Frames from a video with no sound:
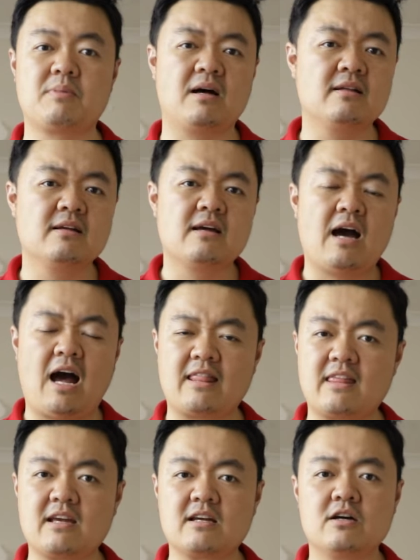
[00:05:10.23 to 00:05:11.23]
But I
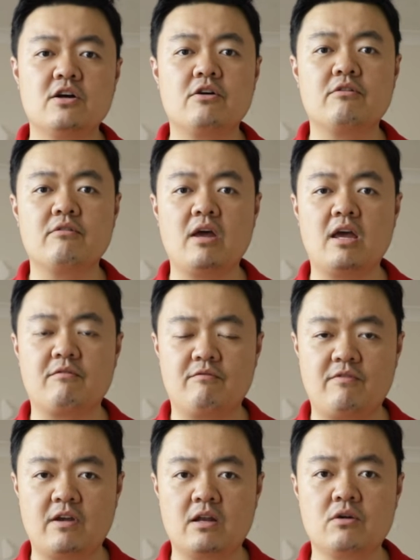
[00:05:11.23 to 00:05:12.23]
think in
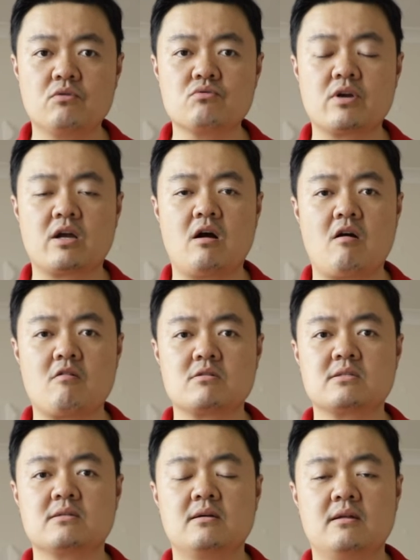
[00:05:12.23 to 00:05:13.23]
video
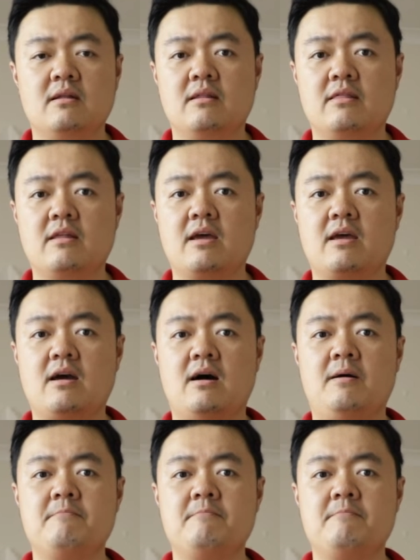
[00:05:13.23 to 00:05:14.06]
regards, the